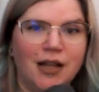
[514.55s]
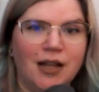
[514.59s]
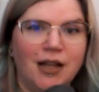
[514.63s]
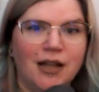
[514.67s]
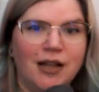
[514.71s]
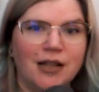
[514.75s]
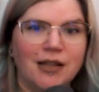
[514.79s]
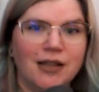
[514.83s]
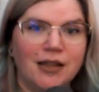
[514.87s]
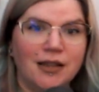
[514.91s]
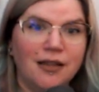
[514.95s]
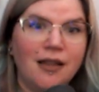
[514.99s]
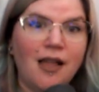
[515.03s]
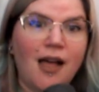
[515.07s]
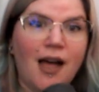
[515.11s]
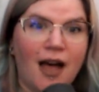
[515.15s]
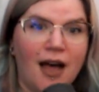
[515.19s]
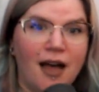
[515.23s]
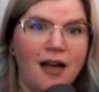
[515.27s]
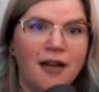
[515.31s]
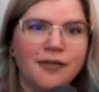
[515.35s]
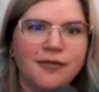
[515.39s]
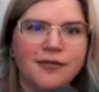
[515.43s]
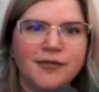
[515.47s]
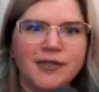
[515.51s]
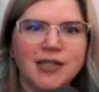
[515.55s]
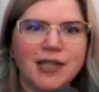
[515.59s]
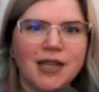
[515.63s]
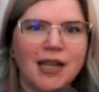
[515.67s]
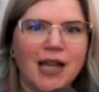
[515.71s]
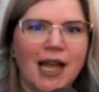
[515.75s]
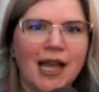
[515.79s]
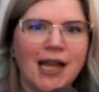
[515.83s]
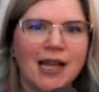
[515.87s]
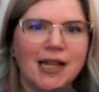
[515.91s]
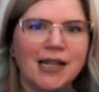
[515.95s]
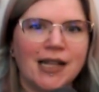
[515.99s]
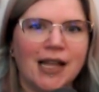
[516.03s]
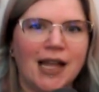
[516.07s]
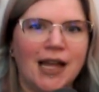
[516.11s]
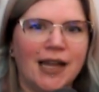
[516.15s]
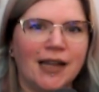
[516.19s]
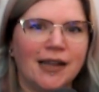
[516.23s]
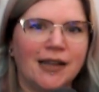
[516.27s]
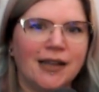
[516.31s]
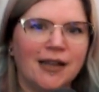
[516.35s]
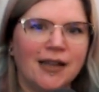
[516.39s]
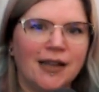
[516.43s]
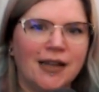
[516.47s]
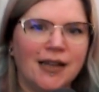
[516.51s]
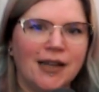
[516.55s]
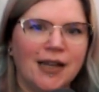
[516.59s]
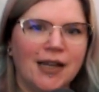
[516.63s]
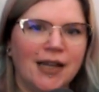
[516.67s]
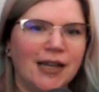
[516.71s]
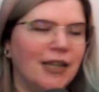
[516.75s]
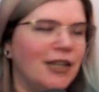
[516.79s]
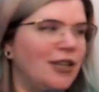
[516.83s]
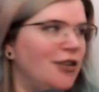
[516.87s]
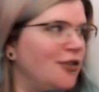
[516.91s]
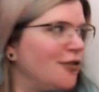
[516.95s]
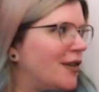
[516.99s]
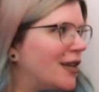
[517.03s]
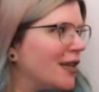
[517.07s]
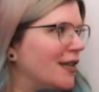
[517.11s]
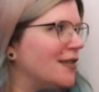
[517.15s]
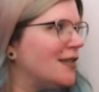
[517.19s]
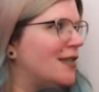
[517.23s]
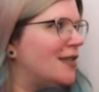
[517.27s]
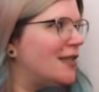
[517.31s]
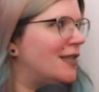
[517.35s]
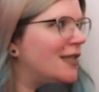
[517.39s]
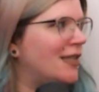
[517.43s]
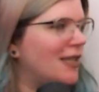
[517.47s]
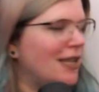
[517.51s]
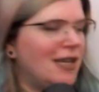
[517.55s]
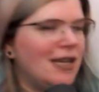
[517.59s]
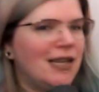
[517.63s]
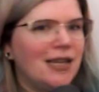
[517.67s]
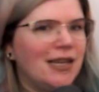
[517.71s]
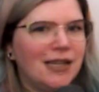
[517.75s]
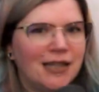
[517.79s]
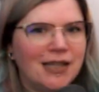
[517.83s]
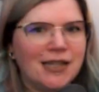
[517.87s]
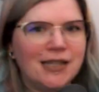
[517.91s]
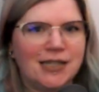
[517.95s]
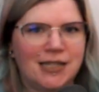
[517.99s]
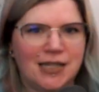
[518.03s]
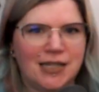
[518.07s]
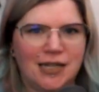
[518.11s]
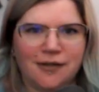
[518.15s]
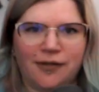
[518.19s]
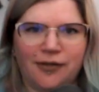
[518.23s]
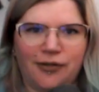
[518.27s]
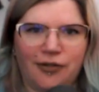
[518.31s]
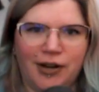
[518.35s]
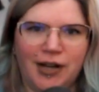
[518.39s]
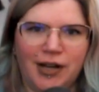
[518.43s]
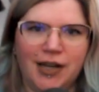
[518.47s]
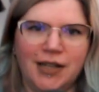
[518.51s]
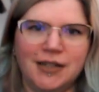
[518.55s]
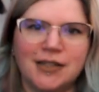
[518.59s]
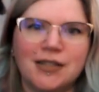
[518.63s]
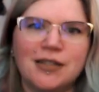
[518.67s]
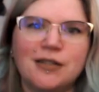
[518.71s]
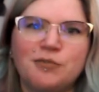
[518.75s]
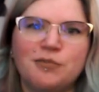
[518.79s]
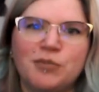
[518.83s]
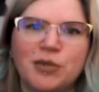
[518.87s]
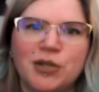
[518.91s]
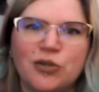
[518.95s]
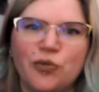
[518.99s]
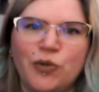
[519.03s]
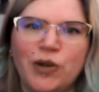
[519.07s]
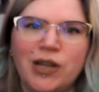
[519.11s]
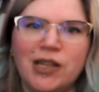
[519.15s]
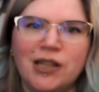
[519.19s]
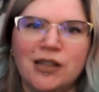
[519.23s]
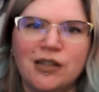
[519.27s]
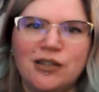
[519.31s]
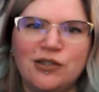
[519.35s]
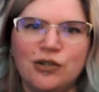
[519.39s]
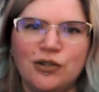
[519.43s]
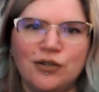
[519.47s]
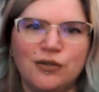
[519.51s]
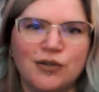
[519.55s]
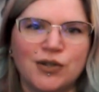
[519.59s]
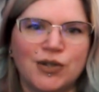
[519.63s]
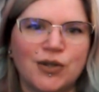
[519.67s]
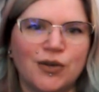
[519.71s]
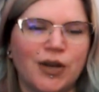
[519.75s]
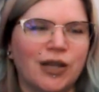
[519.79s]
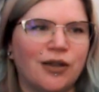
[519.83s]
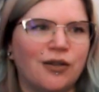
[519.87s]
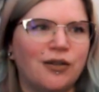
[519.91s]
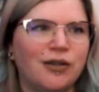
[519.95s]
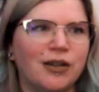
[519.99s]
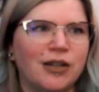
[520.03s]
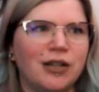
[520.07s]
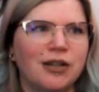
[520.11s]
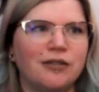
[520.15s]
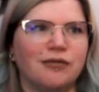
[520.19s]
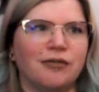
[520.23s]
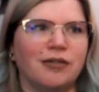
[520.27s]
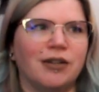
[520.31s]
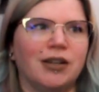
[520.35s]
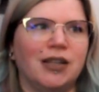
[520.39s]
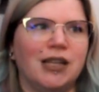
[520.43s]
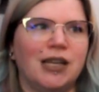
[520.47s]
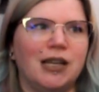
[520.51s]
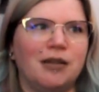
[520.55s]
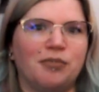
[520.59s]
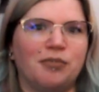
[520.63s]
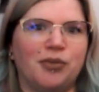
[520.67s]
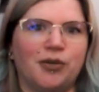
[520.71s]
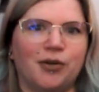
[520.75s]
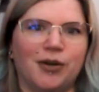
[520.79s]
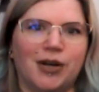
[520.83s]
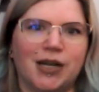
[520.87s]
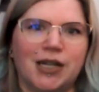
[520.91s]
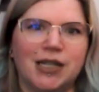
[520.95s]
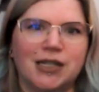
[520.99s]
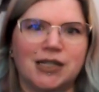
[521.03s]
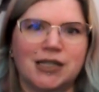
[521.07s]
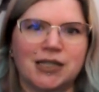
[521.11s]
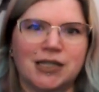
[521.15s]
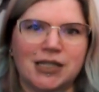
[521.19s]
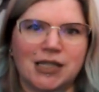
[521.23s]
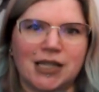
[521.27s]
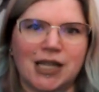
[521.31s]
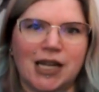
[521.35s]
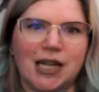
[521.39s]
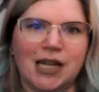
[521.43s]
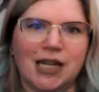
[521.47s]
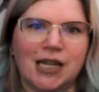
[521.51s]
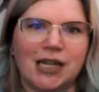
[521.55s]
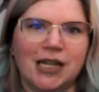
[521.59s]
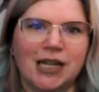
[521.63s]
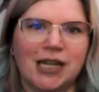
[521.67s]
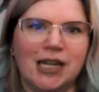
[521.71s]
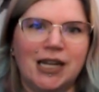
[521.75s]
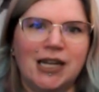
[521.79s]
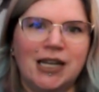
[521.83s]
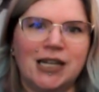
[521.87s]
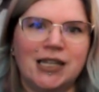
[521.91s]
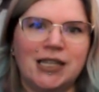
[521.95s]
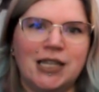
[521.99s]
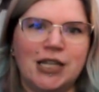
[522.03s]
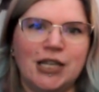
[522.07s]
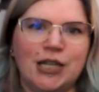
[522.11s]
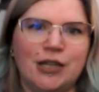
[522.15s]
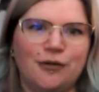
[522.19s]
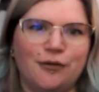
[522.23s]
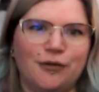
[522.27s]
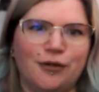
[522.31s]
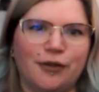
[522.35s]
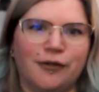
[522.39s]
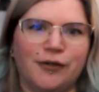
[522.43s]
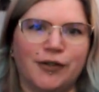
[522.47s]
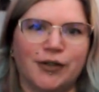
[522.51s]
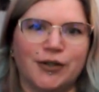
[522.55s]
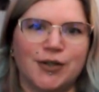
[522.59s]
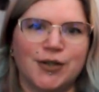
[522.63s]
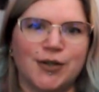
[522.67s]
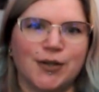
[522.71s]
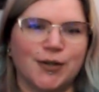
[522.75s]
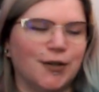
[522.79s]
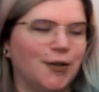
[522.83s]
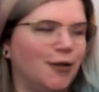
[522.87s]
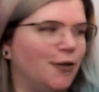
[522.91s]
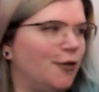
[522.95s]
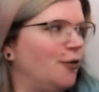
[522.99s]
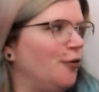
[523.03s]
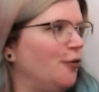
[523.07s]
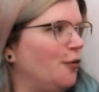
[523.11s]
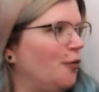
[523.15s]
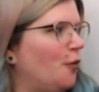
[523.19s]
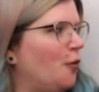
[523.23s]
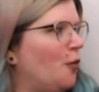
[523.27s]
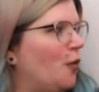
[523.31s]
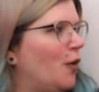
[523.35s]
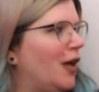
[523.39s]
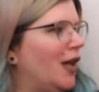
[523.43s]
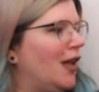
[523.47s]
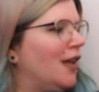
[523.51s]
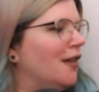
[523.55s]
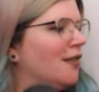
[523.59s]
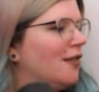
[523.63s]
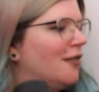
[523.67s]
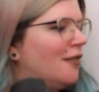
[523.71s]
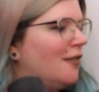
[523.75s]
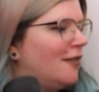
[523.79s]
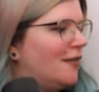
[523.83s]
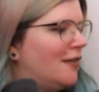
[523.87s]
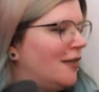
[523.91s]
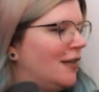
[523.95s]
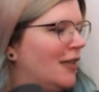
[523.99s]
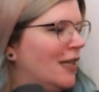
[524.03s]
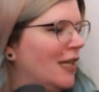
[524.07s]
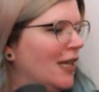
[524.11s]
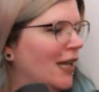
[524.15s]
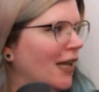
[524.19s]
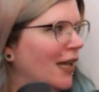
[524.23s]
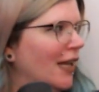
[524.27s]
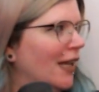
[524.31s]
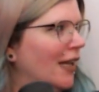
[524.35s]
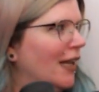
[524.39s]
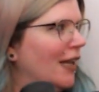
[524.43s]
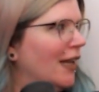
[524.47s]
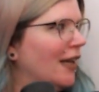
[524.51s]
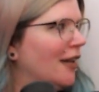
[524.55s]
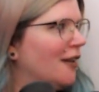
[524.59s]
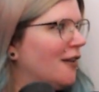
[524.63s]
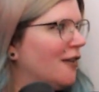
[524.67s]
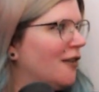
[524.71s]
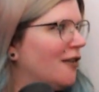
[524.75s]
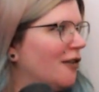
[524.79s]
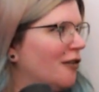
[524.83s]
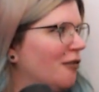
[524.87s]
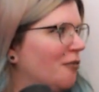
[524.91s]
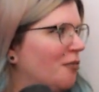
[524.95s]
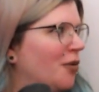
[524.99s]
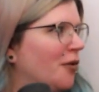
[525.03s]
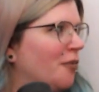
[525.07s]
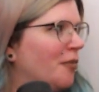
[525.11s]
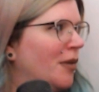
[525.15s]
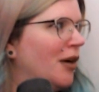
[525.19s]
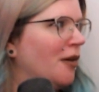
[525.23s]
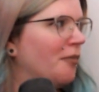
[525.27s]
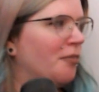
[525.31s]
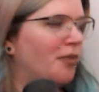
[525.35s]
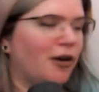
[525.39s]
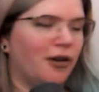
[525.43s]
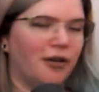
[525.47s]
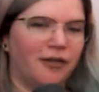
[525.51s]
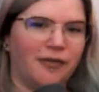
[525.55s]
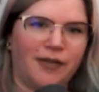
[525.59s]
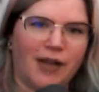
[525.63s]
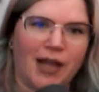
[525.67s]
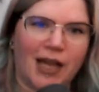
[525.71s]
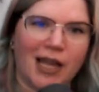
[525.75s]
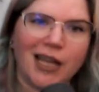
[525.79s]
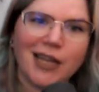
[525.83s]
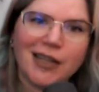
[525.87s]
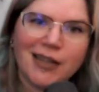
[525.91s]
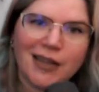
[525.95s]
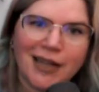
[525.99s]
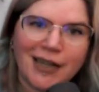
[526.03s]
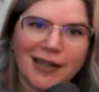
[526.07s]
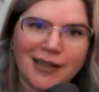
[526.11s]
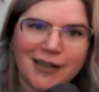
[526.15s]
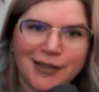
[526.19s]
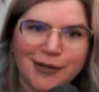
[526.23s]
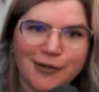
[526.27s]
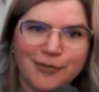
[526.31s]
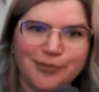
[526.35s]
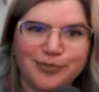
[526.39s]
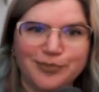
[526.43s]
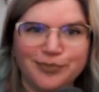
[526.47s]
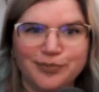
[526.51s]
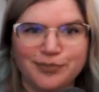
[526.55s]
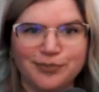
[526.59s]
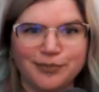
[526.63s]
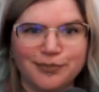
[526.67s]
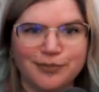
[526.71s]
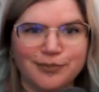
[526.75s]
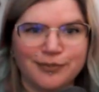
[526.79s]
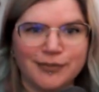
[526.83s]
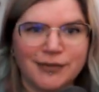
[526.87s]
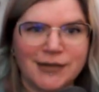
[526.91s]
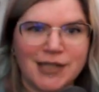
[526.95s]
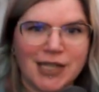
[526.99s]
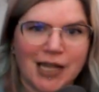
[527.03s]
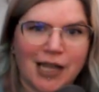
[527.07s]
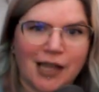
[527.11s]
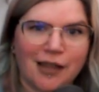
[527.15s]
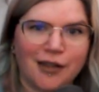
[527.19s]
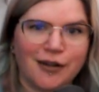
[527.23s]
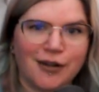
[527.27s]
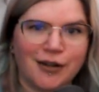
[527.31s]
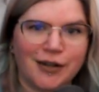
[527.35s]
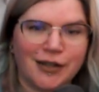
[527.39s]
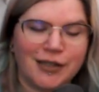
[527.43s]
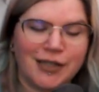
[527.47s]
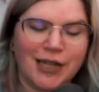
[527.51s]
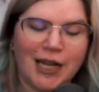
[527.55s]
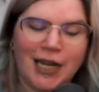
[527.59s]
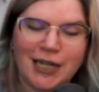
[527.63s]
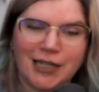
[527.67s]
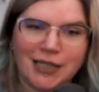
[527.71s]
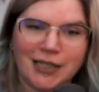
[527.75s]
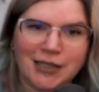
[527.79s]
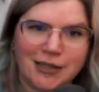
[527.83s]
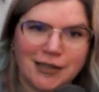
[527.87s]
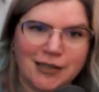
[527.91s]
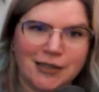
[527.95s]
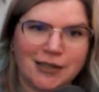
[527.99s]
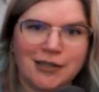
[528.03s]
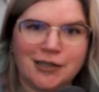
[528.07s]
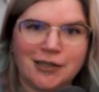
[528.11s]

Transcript: left, and like you can see the difference between the two, so I couldn't really put like the universal with the Premier Parfait like together in